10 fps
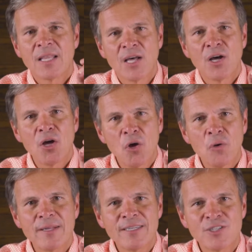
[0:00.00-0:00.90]
the
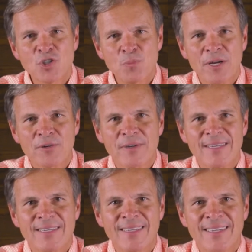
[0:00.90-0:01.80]
Holy
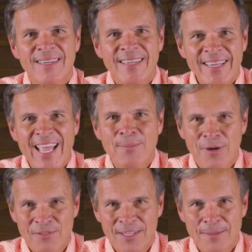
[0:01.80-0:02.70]
Spirit came
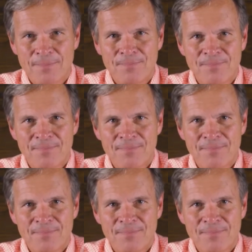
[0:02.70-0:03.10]
on them,